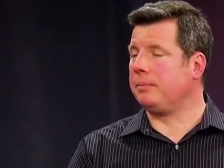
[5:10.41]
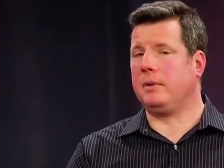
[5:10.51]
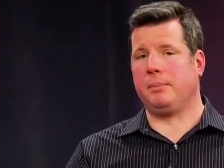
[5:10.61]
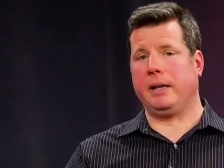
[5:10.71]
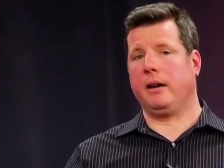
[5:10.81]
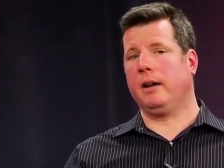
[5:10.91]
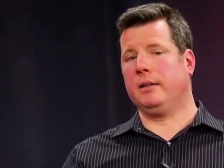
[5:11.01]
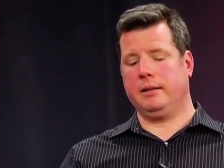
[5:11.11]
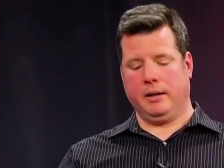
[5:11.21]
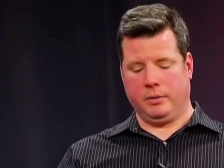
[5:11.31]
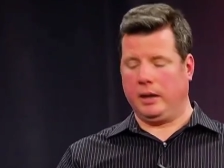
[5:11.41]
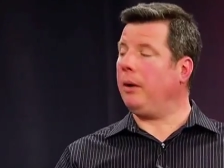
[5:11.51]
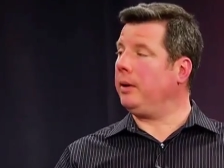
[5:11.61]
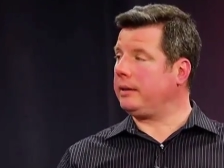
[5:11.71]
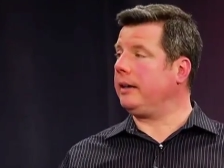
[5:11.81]
de depending on you know, yeah,
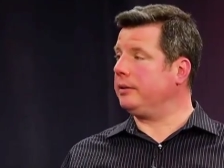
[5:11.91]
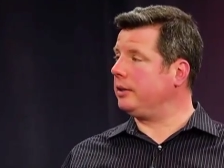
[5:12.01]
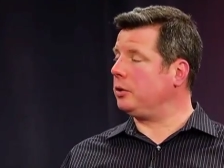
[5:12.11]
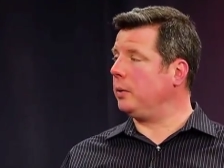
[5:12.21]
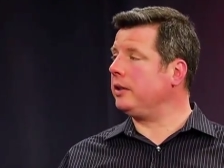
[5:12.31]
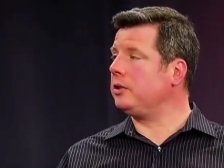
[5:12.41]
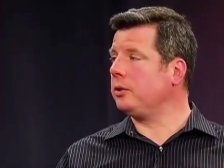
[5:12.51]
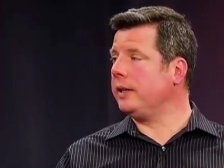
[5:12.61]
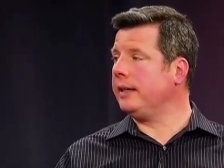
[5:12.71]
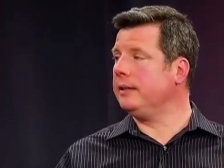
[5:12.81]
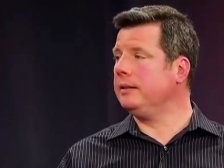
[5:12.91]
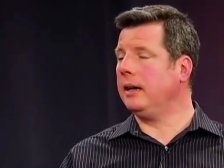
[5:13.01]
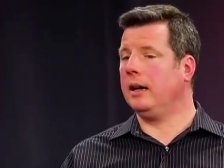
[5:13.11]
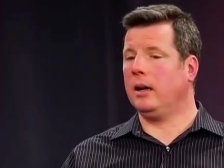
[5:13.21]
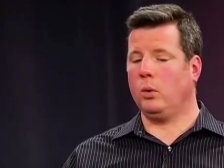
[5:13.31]
what kind of situation you're in
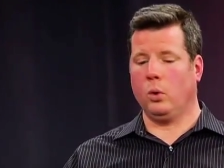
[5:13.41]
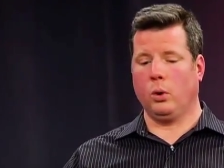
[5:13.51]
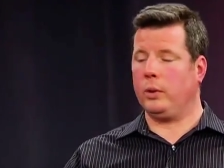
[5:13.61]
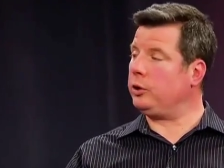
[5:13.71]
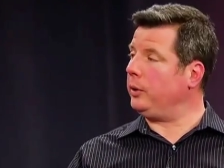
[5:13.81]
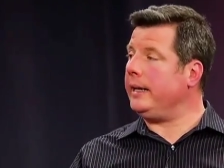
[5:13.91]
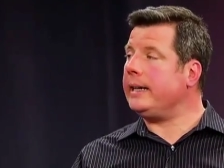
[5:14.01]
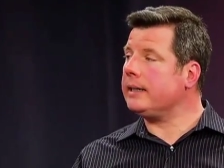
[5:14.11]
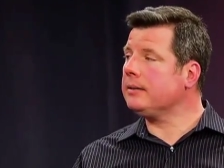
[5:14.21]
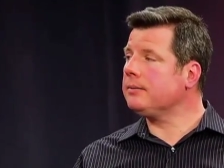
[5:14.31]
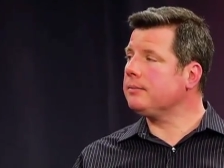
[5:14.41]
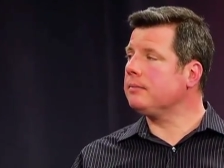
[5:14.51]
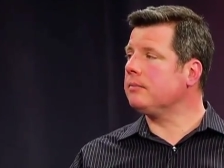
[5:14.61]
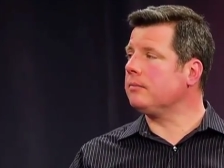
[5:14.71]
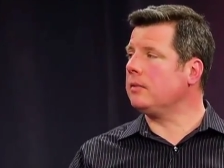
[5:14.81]
uh, or what you're eating.
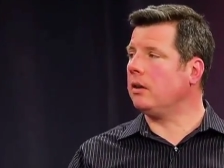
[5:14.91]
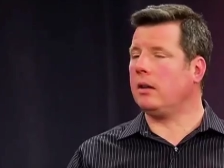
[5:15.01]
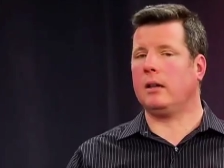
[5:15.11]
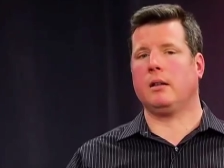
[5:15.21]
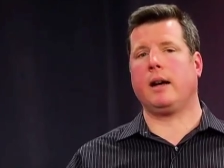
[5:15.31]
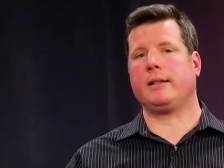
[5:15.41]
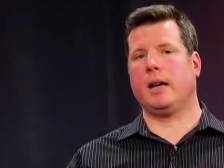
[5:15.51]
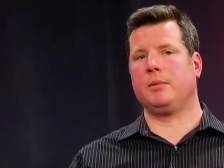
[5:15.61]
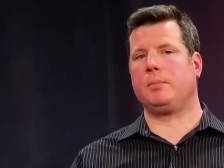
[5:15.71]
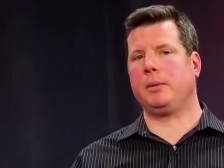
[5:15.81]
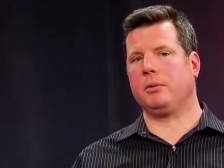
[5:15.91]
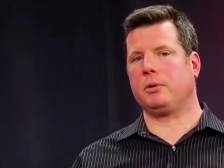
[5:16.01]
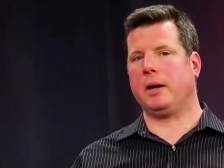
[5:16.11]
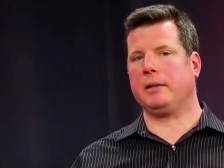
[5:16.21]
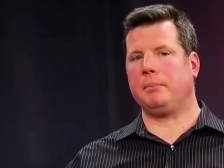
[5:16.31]
You know, a lot of times people are
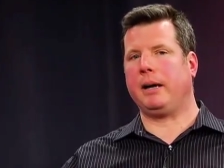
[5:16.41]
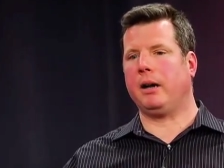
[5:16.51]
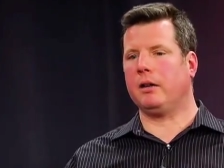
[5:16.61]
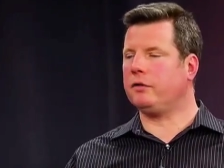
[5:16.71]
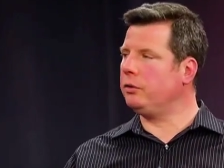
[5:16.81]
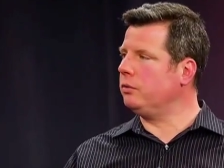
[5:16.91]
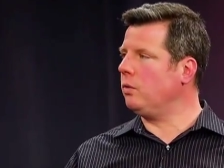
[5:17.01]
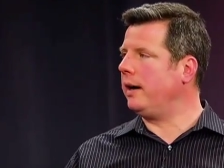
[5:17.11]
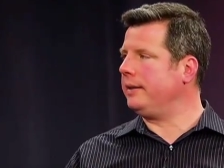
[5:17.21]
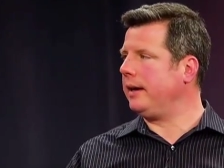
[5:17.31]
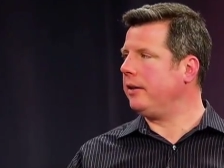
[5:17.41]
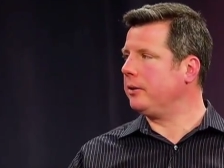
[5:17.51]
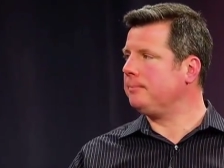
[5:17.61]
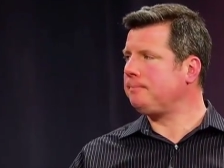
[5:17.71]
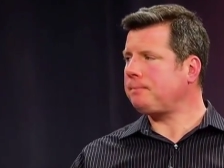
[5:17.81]
trying to pair food and wine together.